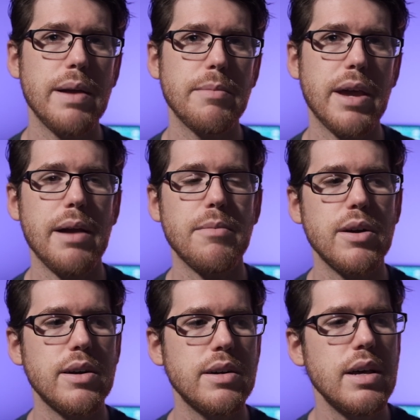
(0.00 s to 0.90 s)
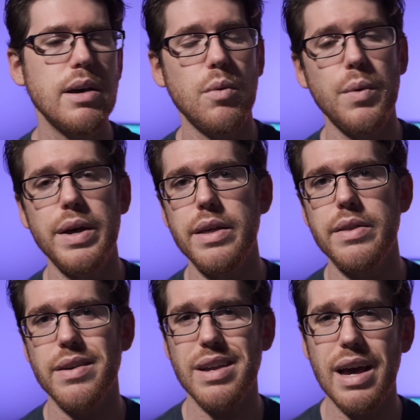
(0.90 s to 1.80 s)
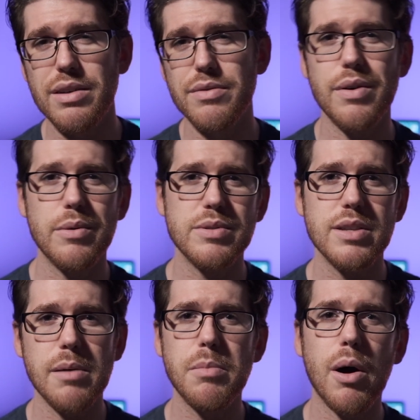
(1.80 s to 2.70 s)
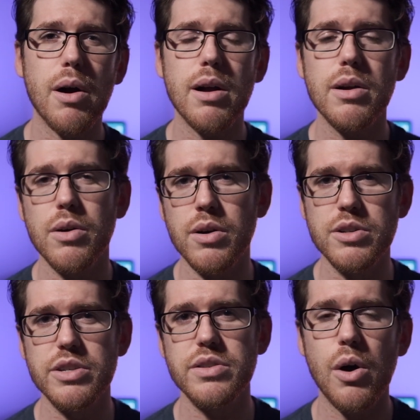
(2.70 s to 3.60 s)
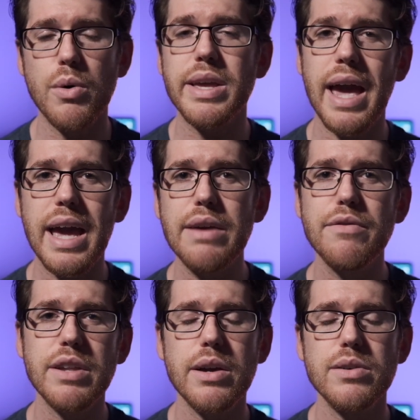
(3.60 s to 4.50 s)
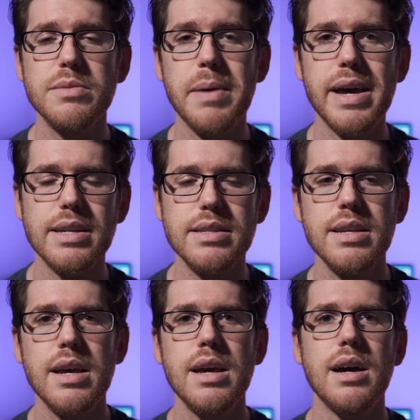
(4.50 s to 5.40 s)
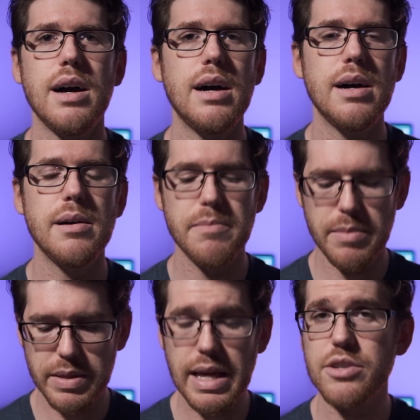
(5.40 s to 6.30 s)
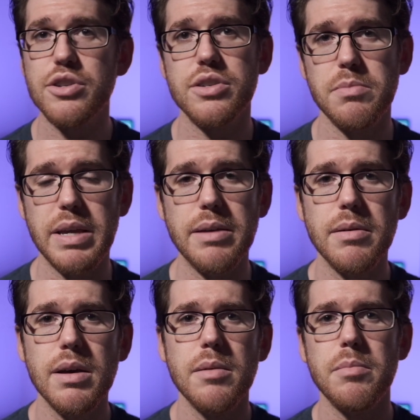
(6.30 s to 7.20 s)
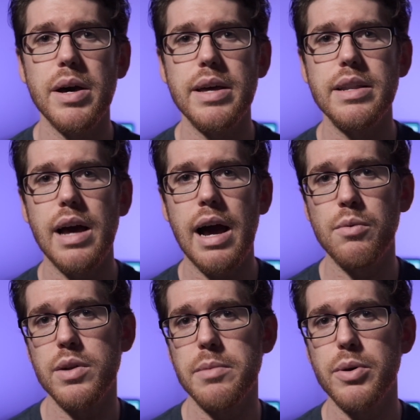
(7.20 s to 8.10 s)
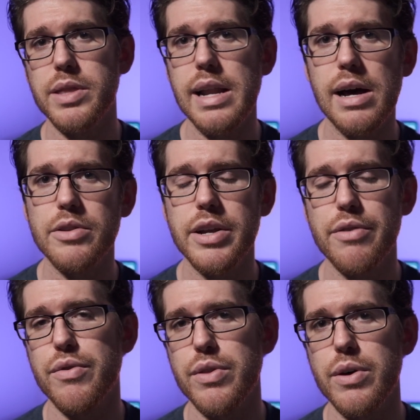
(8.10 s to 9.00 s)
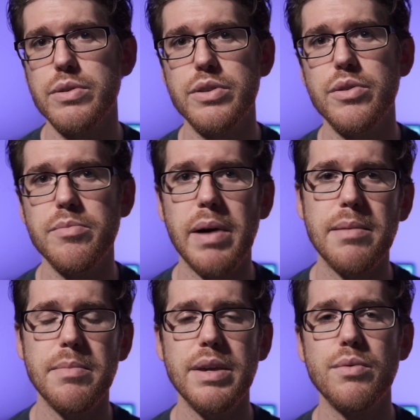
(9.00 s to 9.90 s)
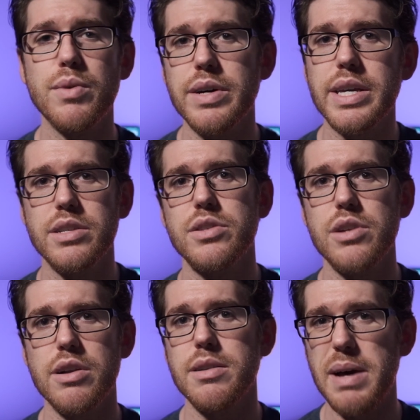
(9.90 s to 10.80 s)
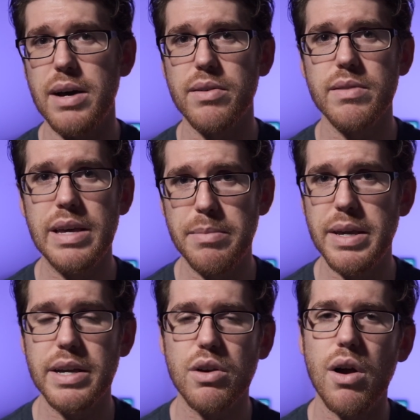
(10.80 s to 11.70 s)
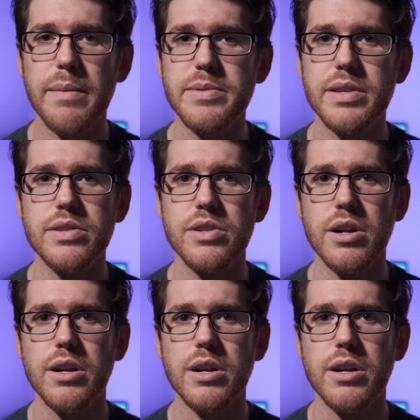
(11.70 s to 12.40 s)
camera with kind of subpar or just okay video specs, but that's just me. But I want to put that out there for those who might be really concerned about it being a crop sensor.